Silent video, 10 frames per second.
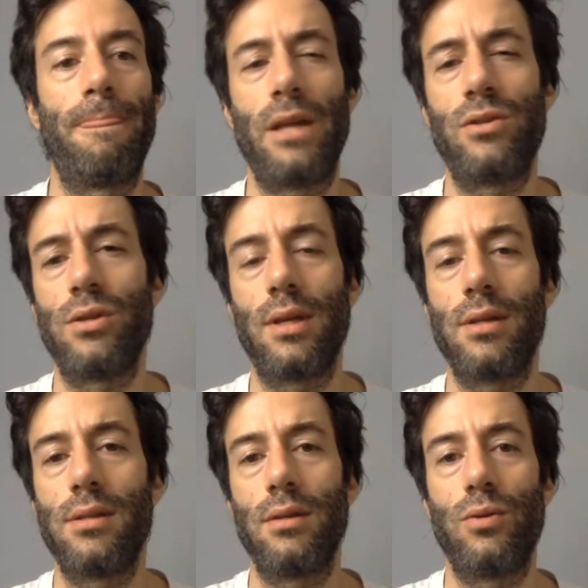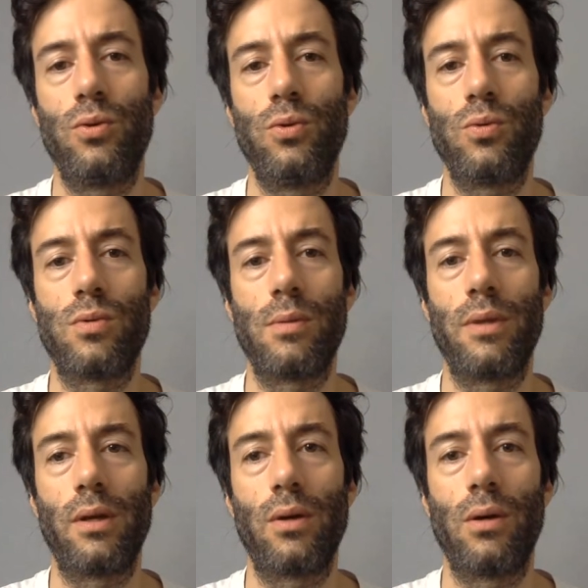That just gets into
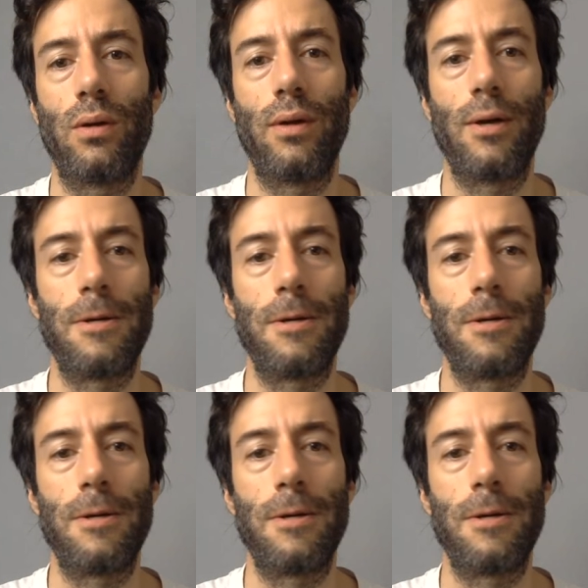something called